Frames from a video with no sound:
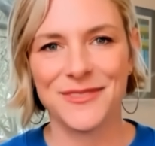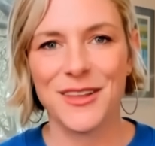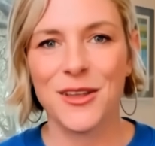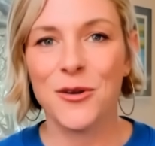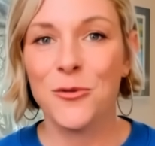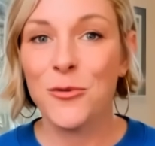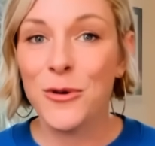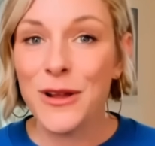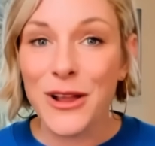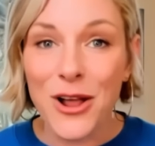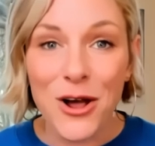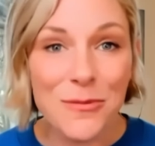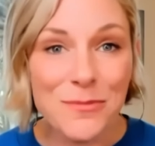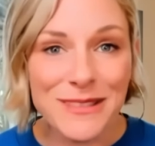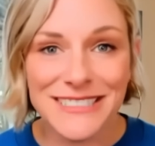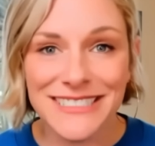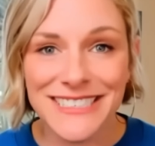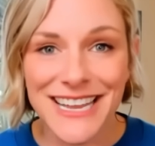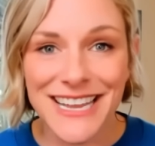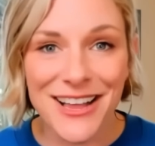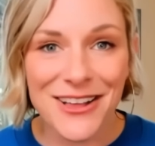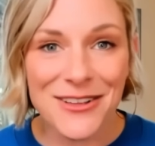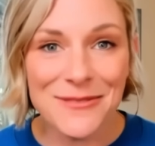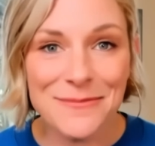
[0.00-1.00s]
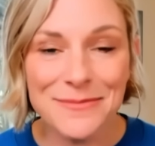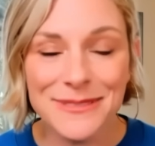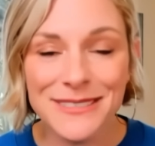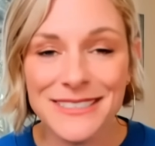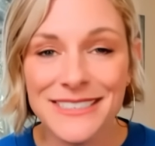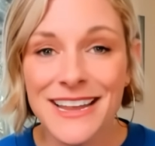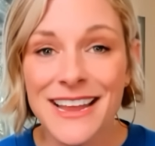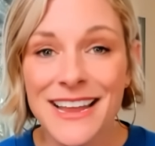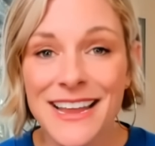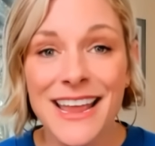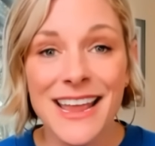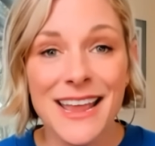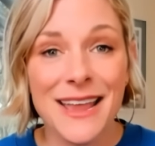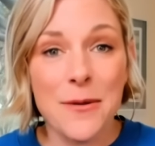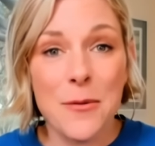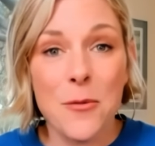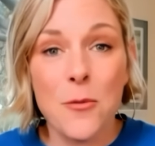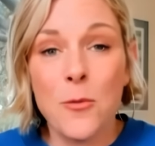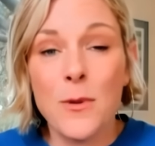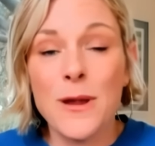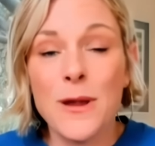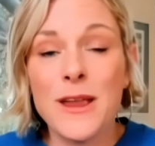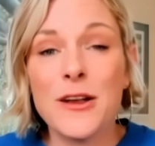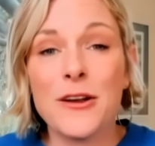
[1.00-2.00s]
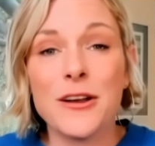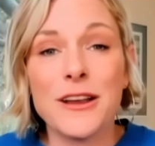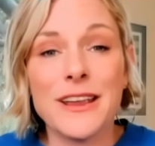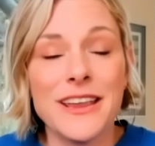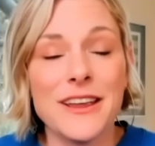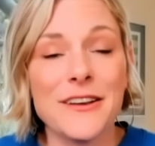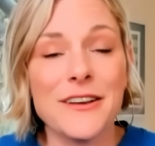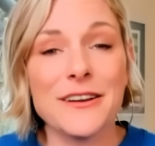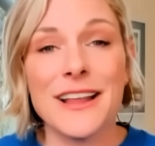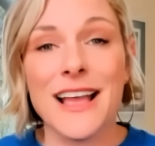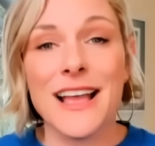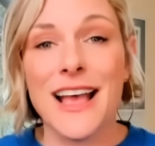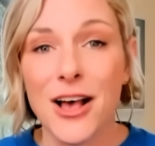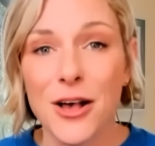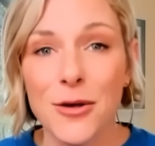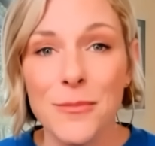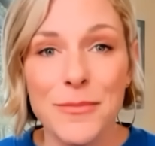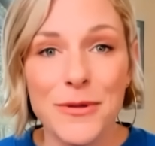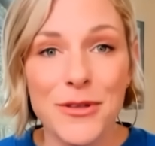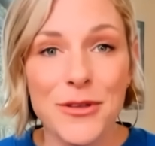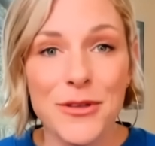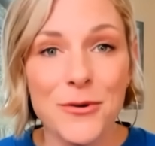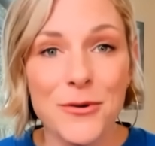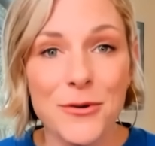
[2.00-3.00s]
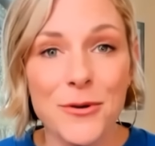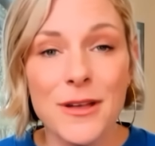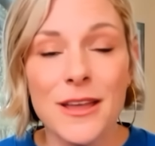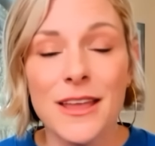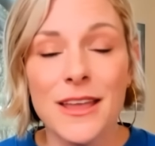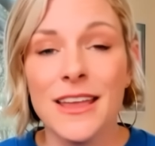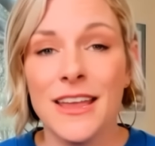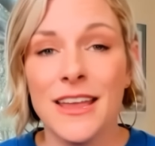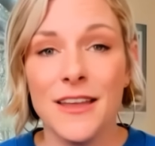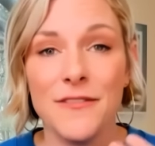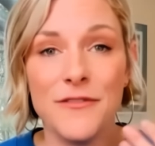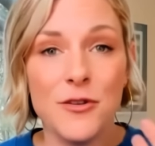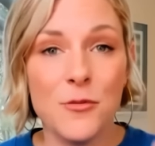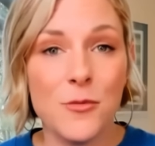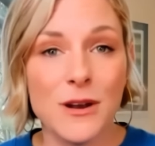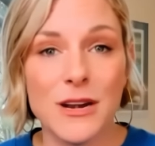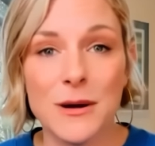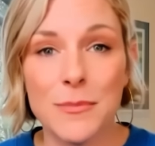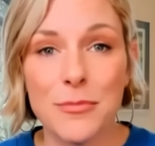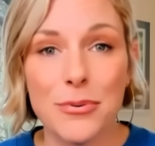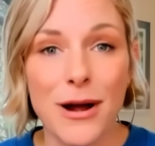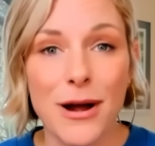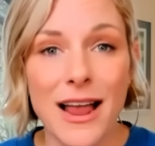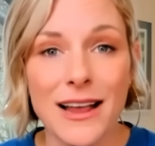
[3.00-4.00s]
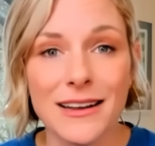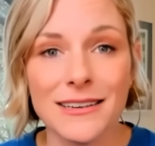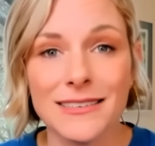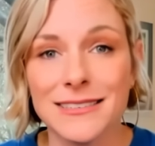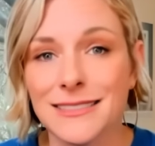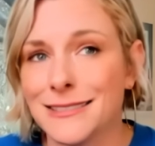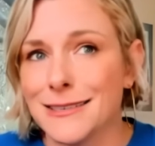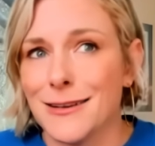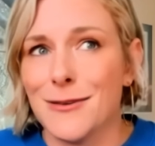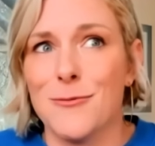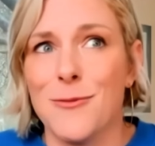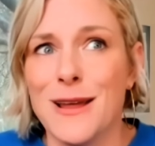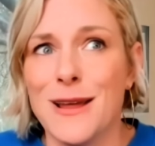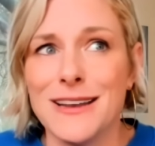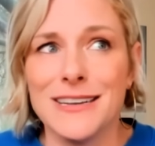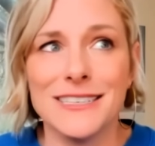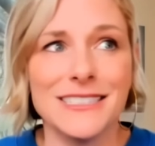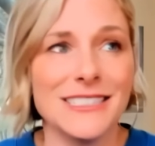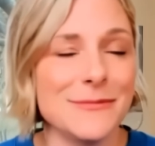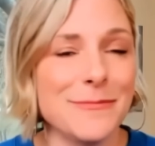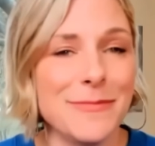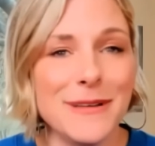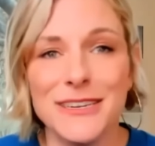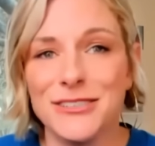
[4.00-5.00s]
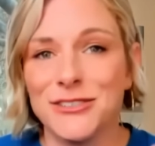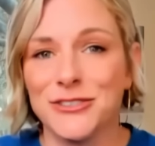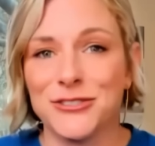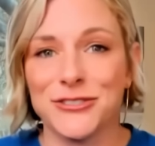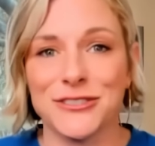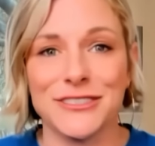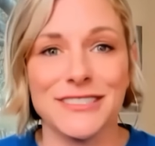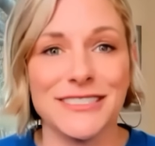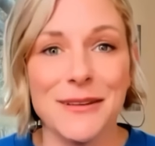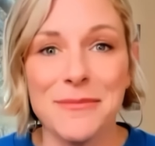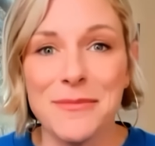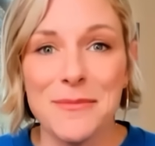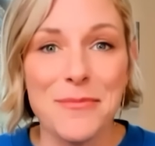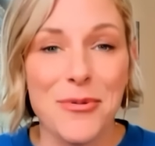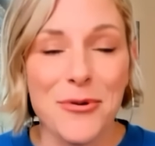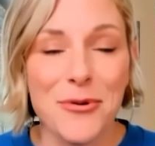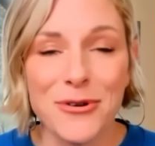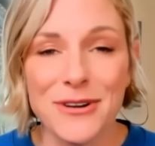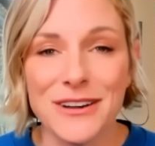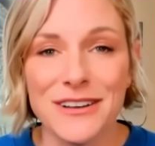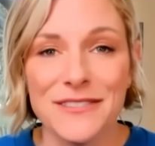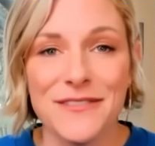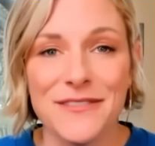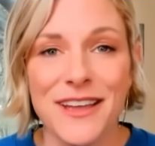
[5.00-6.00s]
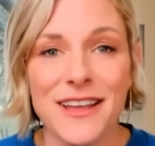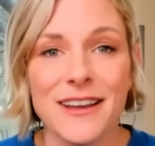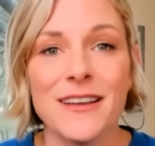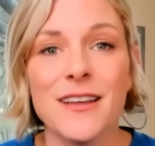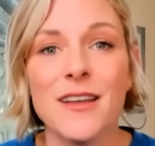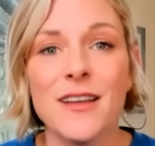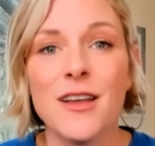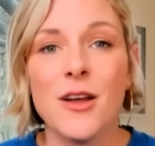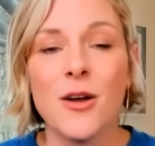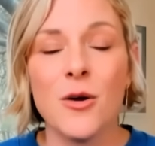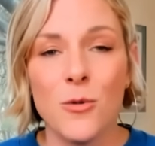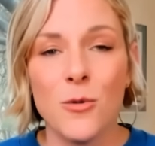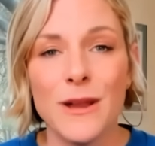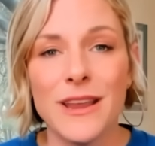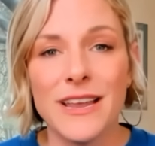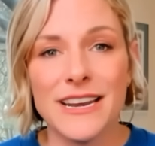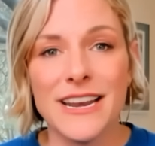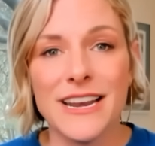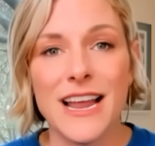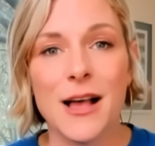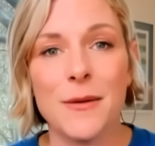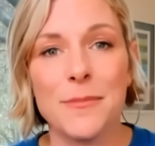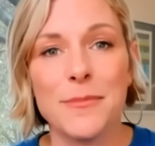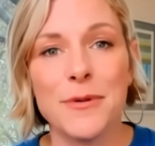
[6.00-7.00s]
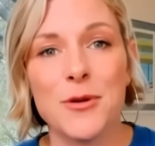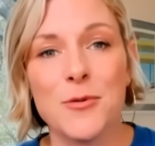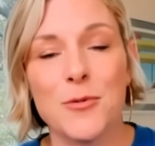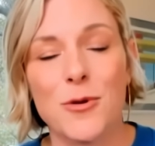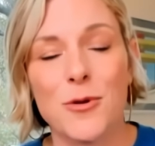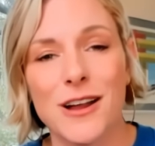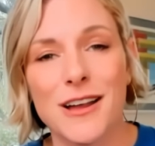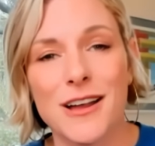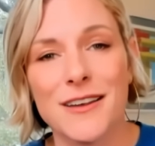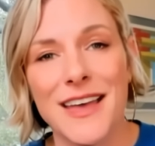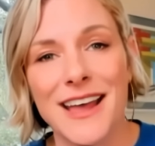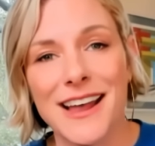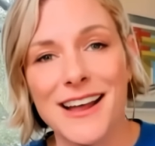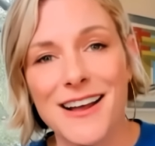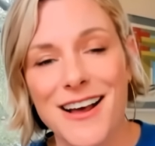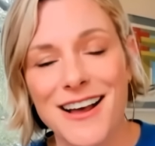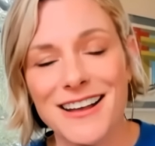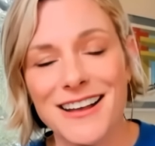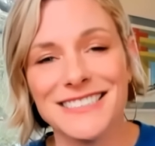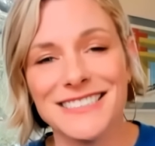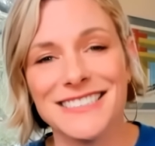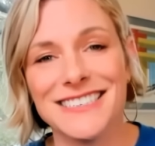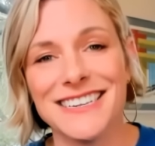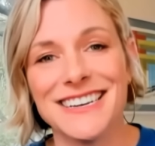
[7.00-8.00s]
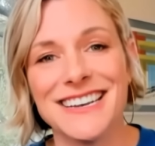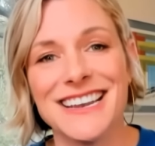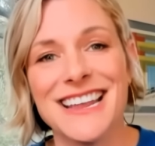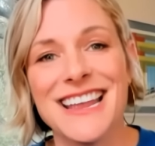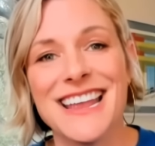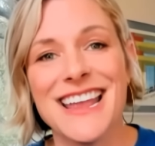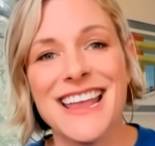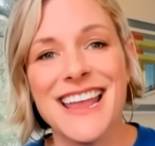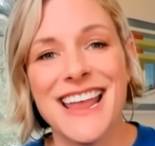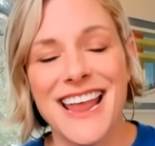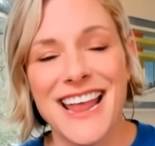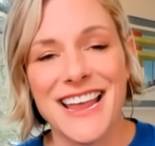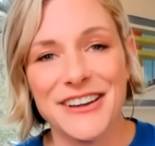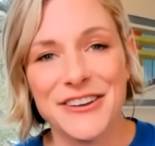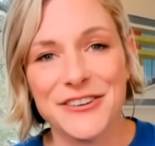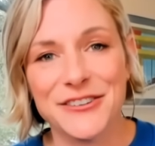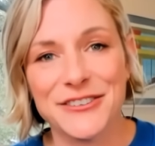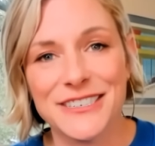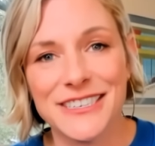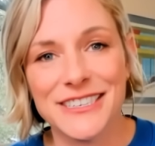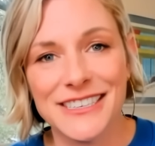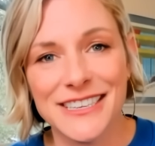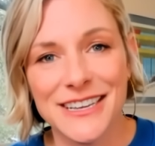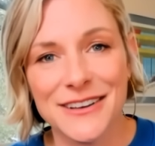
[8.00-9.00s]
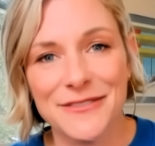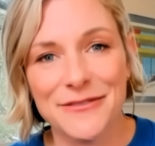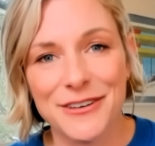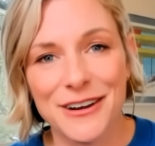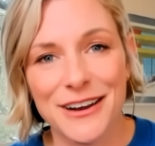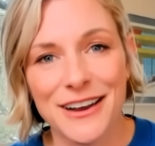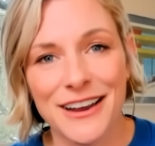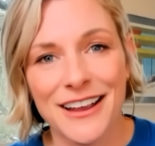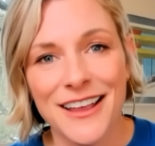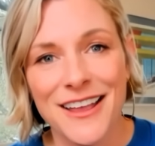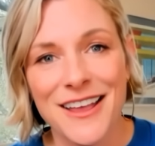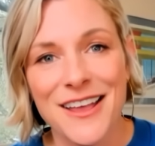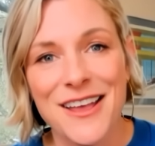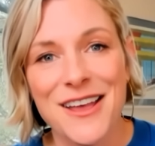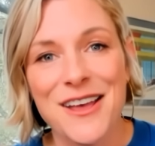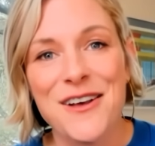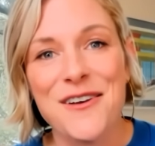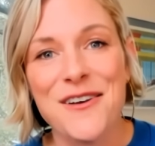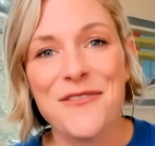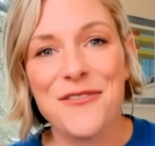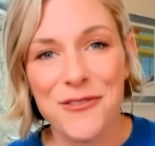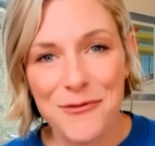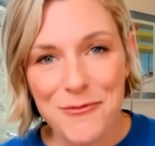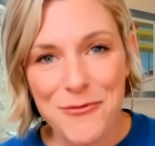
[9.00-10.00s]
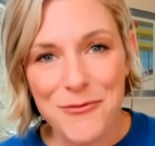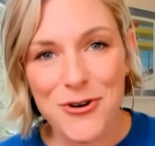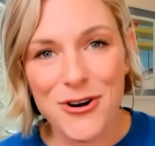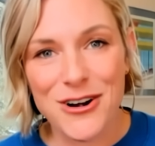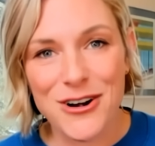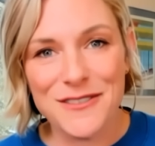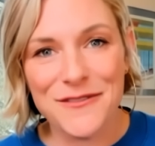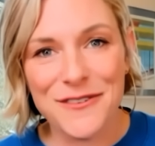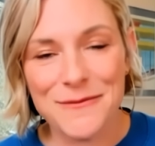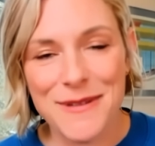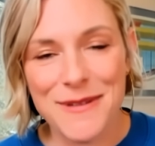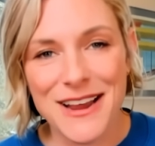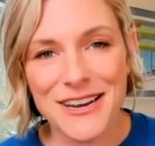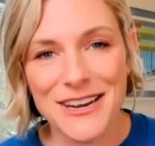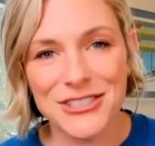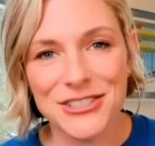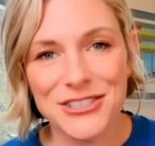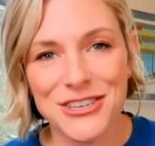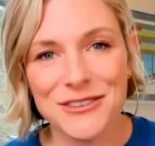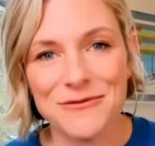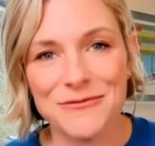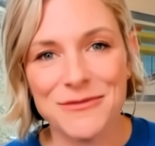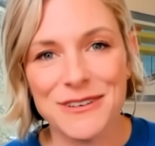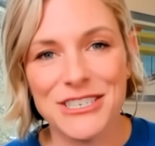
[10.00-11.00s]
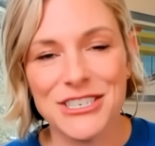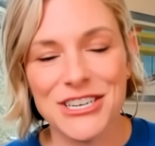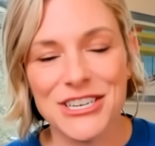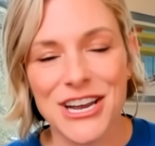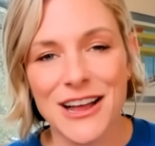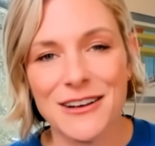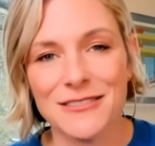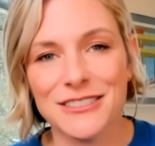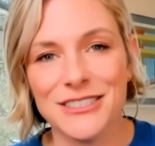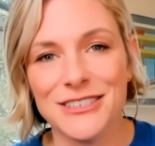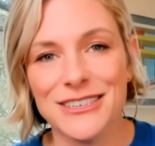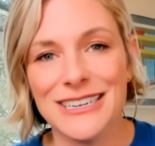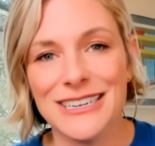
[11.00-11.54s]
We hope this helps. We are here to help you. If you want to practice a wedding speech or some important event, we can help you work on that content and your delivery. For more information, reach out to